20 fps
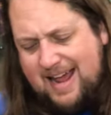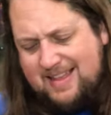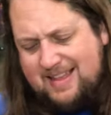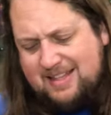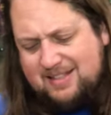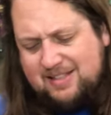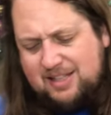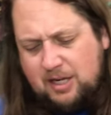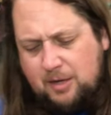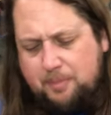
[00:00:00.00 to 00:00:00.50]

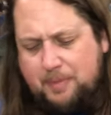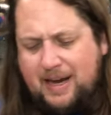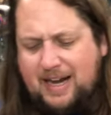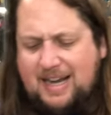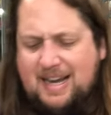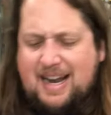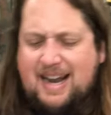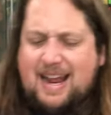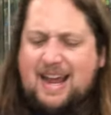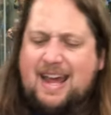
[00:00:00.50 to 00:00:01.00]
this little
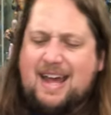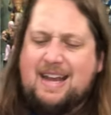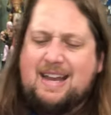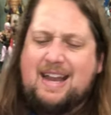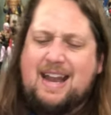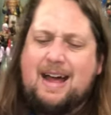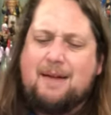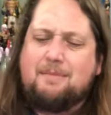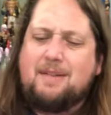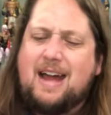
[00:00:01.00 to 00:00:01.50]
peanut head,
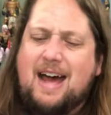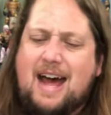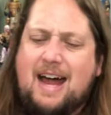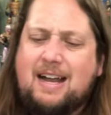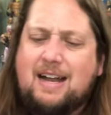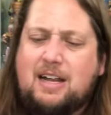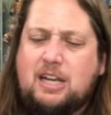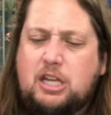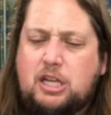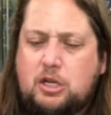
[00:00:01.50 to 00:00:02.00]
I'm
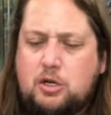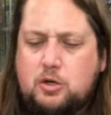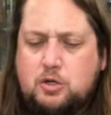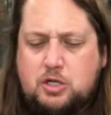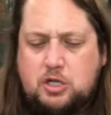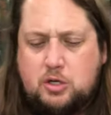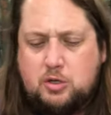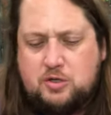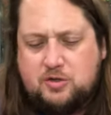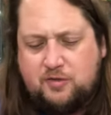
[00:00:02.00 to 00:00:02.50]
not a huge,
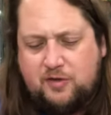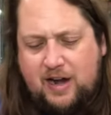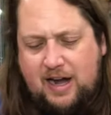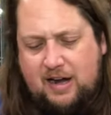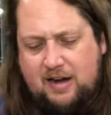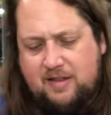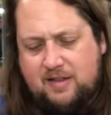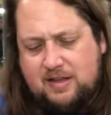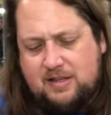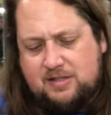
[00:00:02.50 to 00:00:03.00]
huge
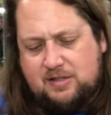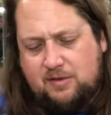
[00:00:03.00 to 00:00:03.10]
fan of this,